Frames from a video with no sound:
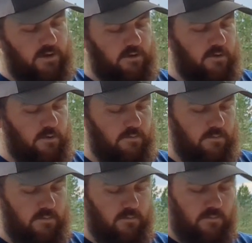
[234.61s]
We
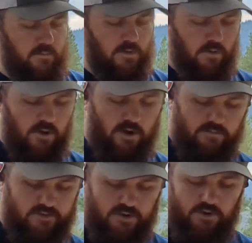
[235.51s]
don't
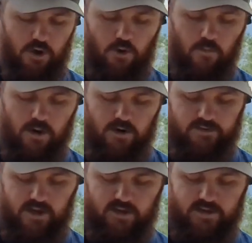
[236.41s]
100% know where
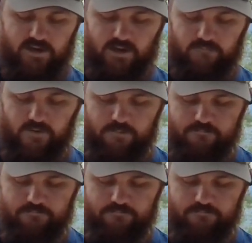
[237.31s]
exactly it came from.